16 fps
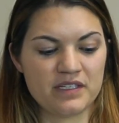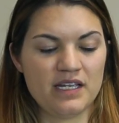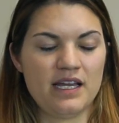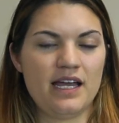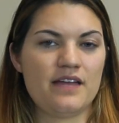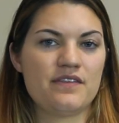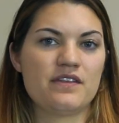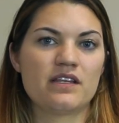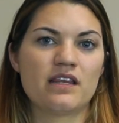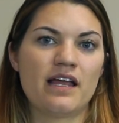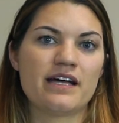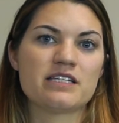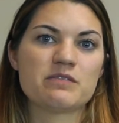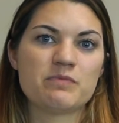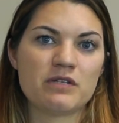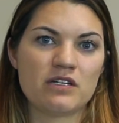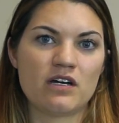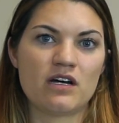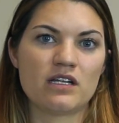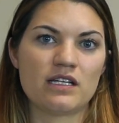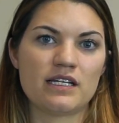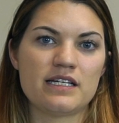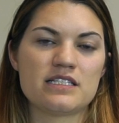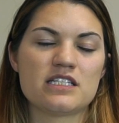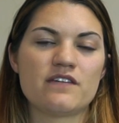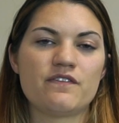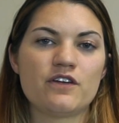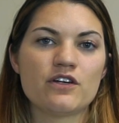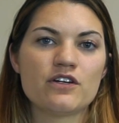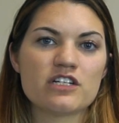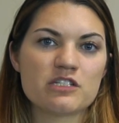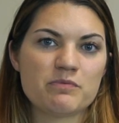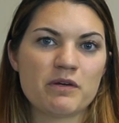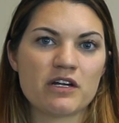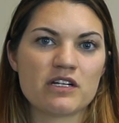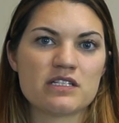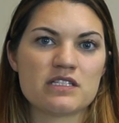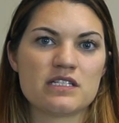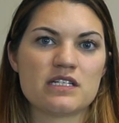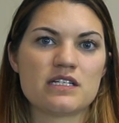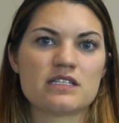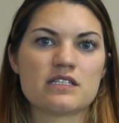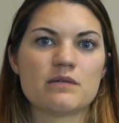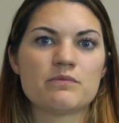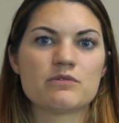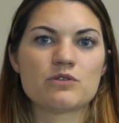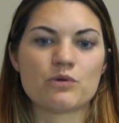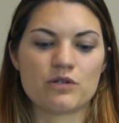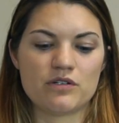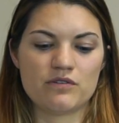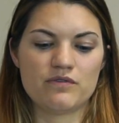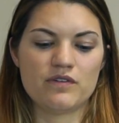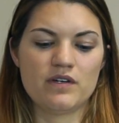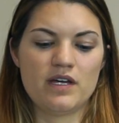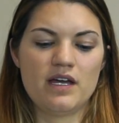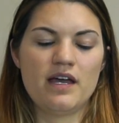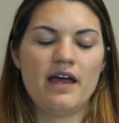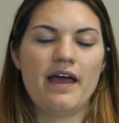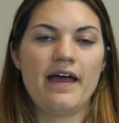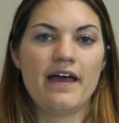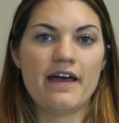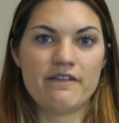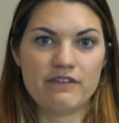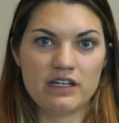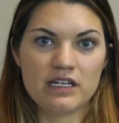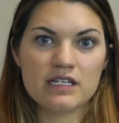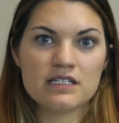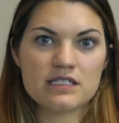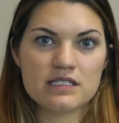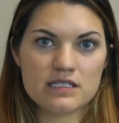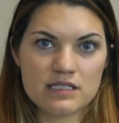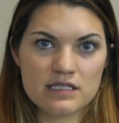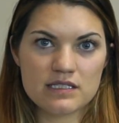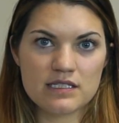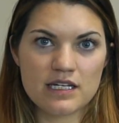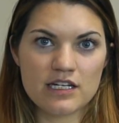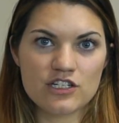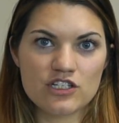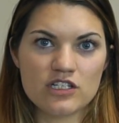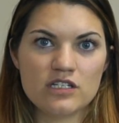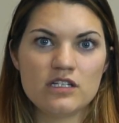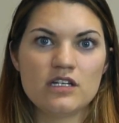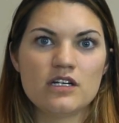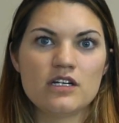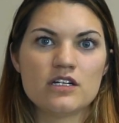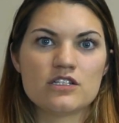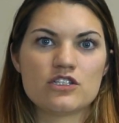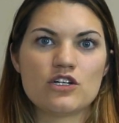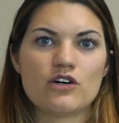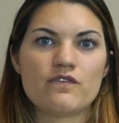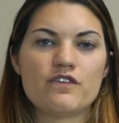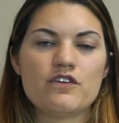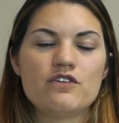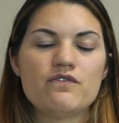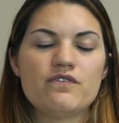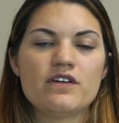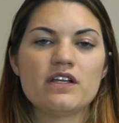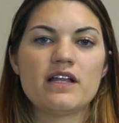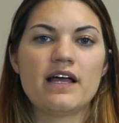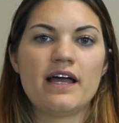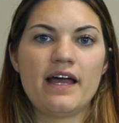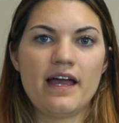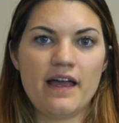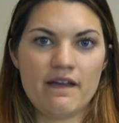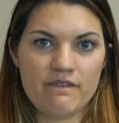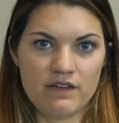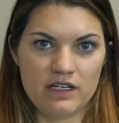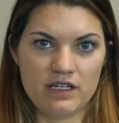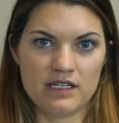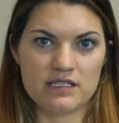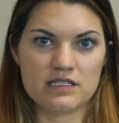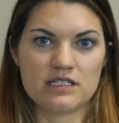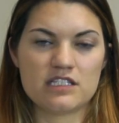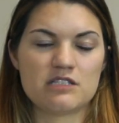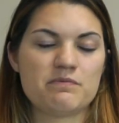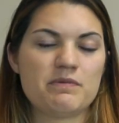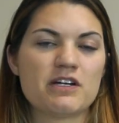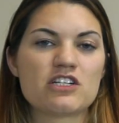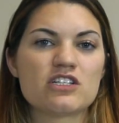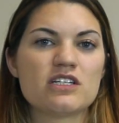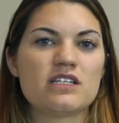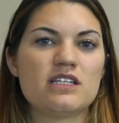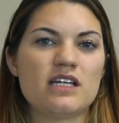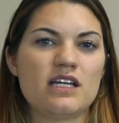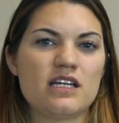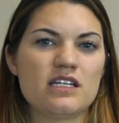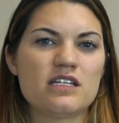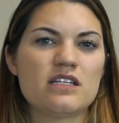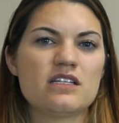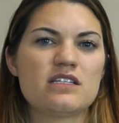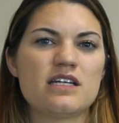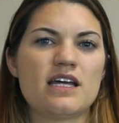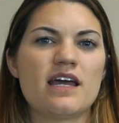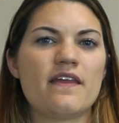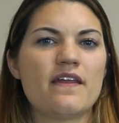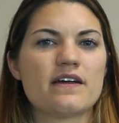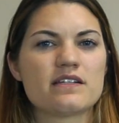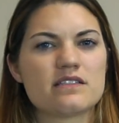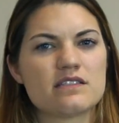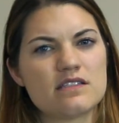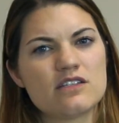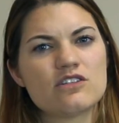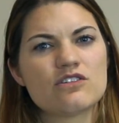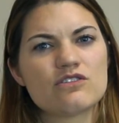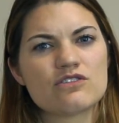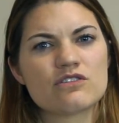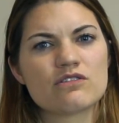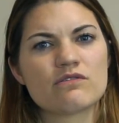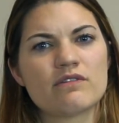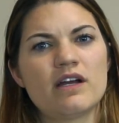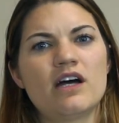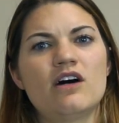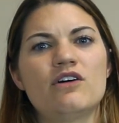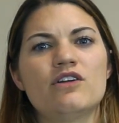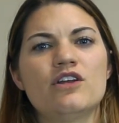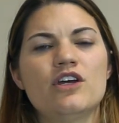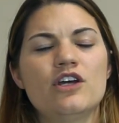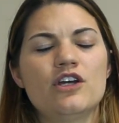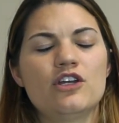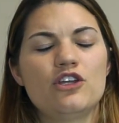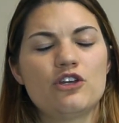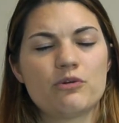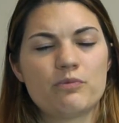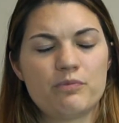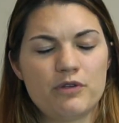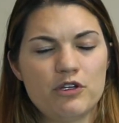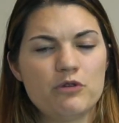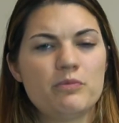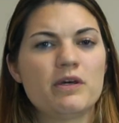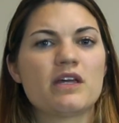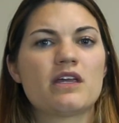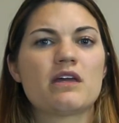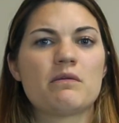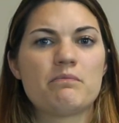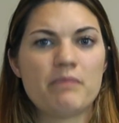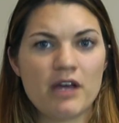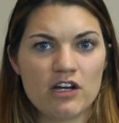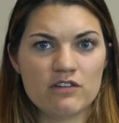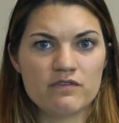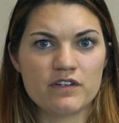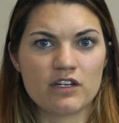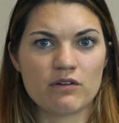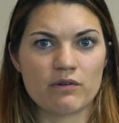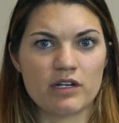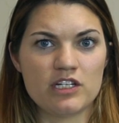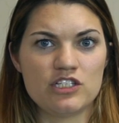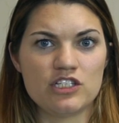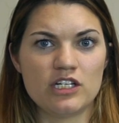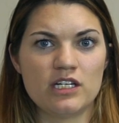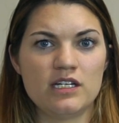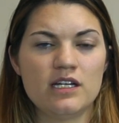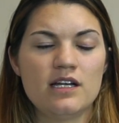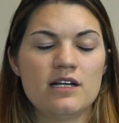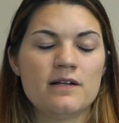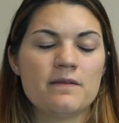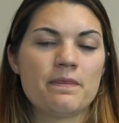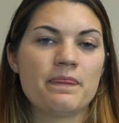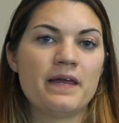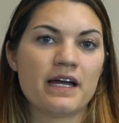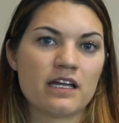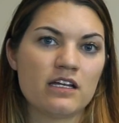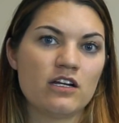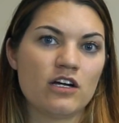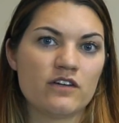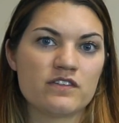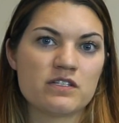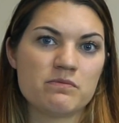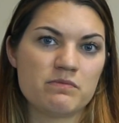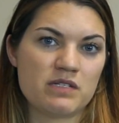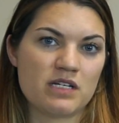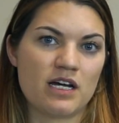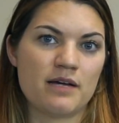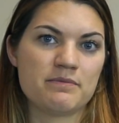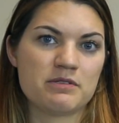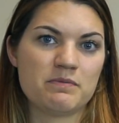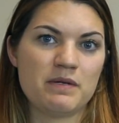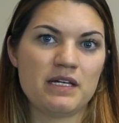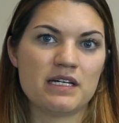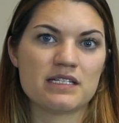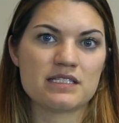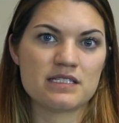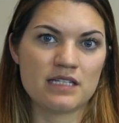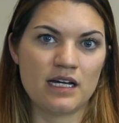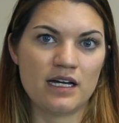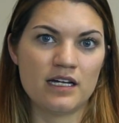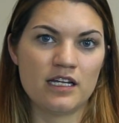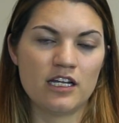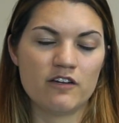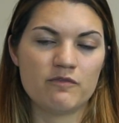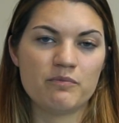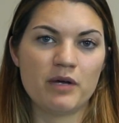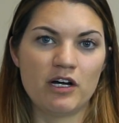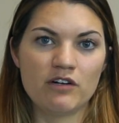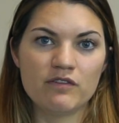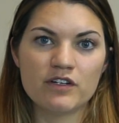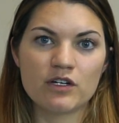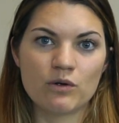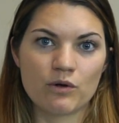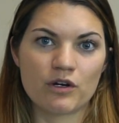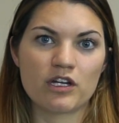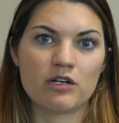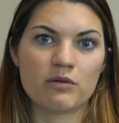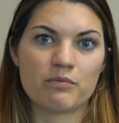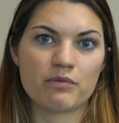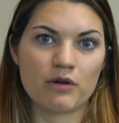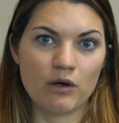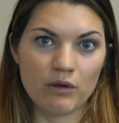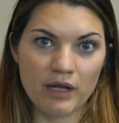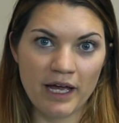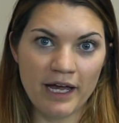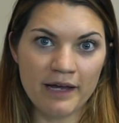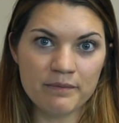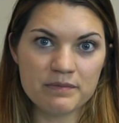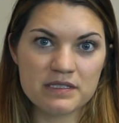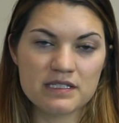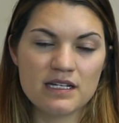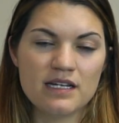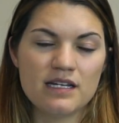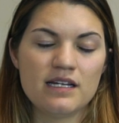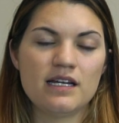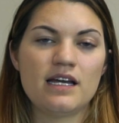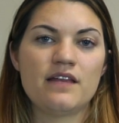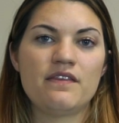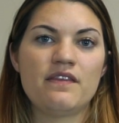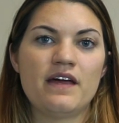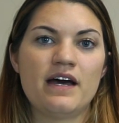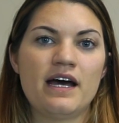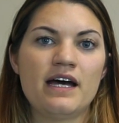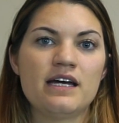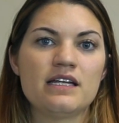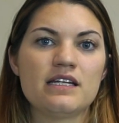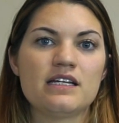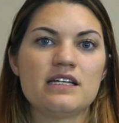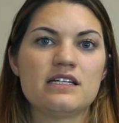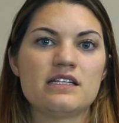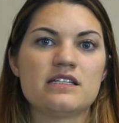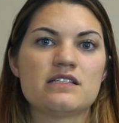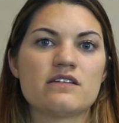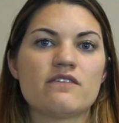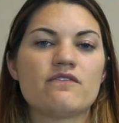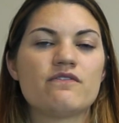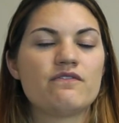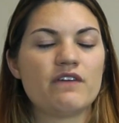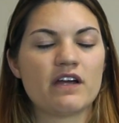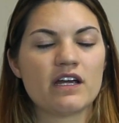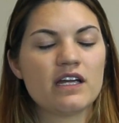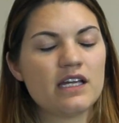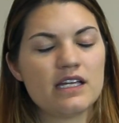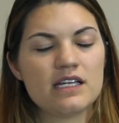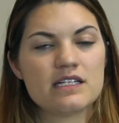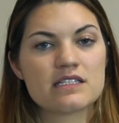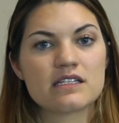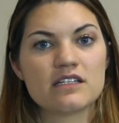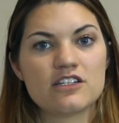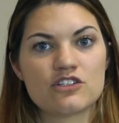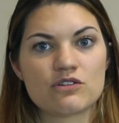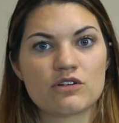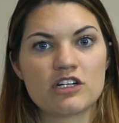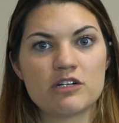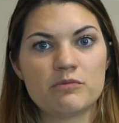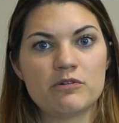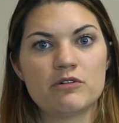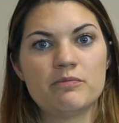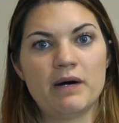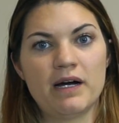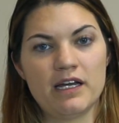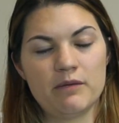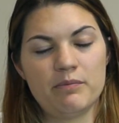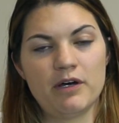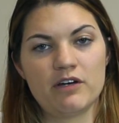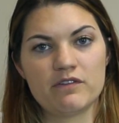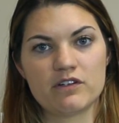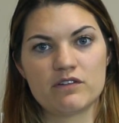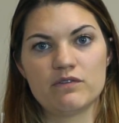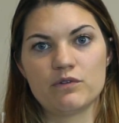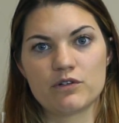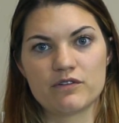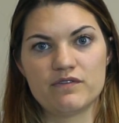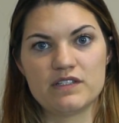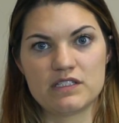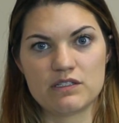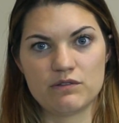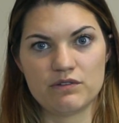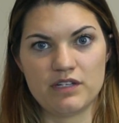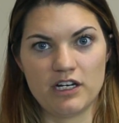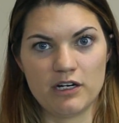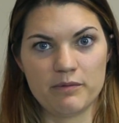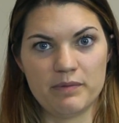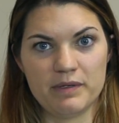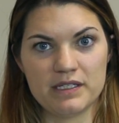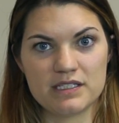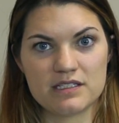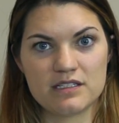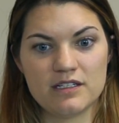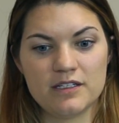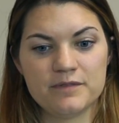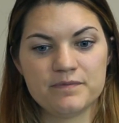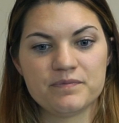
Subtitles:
And then last but not least, if you're experiencing some sort of heaviness sensation, so if you feel a heaviness, especially at the end of the day, that centers around your pubic and pelvic region, that can oftentimes be a sign of pelvic organ prolapse, and that is very easily treatable by a pelvic floor physical therapist.